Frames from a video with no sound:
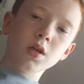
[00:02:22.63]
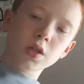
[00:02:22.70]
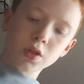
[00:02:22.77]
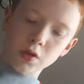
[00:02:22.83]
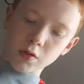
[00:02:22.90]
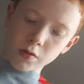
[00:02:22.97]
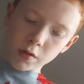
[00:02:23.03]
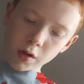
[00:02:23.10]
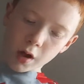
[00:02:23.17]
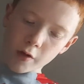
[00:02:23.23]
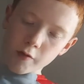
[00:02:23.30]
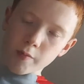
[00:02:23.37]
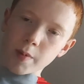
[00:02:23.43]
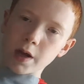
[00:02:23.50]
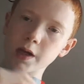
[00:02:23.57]
So I
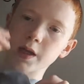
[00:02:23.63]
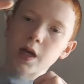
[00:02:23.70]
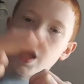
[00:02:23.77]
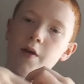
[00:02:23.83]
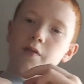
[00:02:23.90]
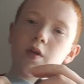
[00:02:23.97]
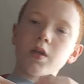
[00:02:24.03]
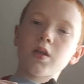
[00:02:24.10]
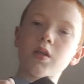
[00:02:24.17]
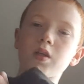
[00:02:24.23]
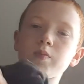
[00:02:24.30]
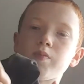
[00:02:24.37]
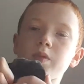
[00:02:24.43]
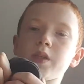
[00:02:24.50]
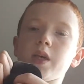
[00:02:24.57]
have a balaclava to
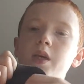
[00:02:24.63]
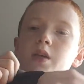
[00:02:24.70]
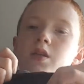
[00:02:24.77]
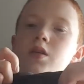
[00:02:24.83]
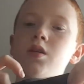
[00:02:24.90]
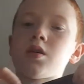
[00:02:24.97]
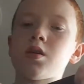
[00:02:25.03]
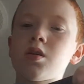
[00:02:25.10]
protect